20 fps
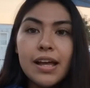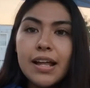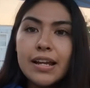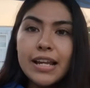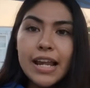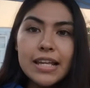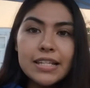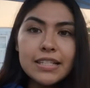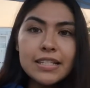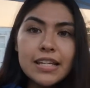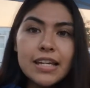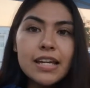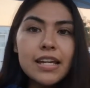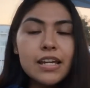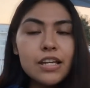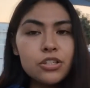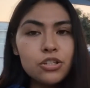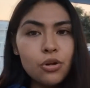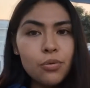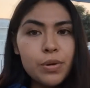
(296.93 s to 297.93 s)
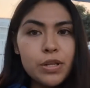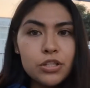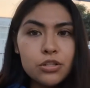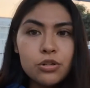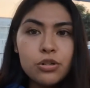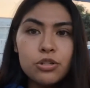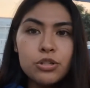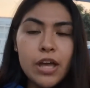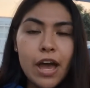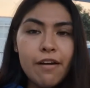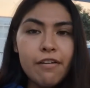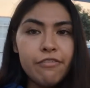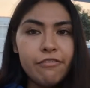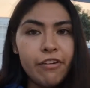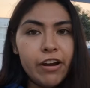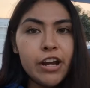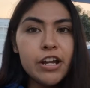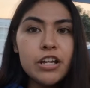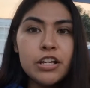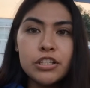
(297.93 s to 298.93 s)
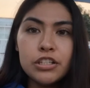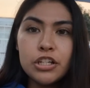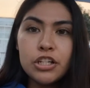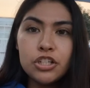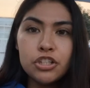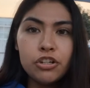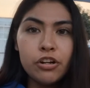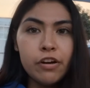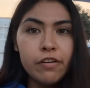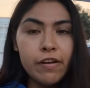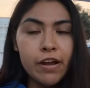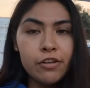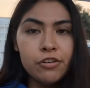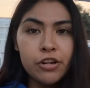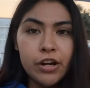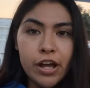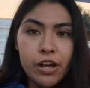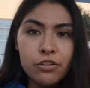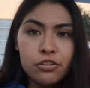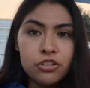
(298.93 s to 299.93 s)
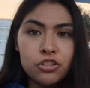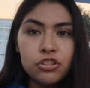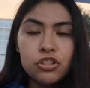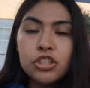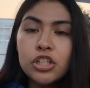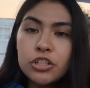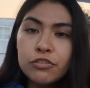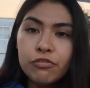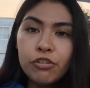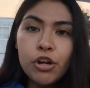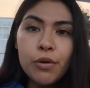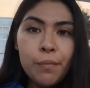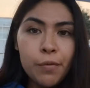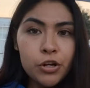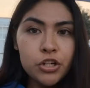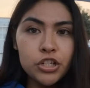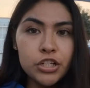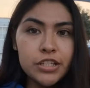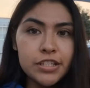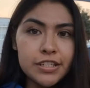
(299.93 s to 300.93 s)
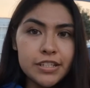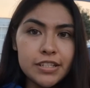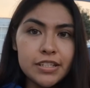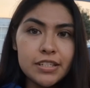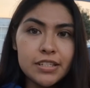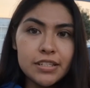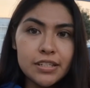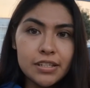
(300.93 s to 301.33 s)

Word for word: Lastly, it's always good to have fire extinguisher around your house, just for emergencies.